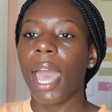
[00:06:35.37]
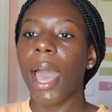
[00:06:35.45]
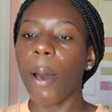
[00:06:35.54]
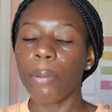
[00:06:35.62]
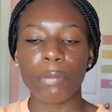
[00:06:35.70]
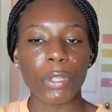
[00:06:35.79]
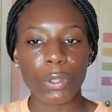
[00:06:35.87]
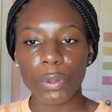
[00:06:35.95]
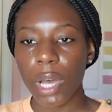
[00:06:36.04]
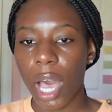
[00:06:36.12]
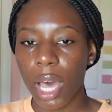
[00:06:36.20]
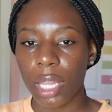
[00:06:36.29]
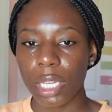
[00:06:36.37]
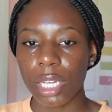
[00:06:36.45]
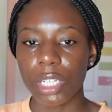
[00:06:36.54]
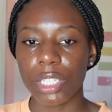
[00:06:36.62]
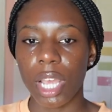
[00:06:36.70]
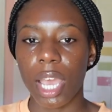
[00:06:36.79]
helped me through
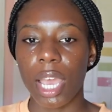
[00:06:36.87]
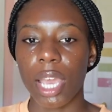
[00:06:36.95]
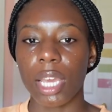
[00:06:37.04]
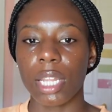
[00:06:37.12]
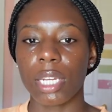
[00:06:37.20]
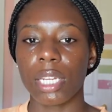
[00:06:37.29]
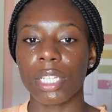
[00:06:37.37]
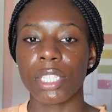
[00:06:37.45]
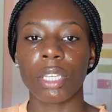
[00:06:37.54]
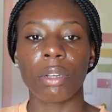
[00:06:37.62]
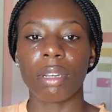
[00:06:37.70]
college and it's still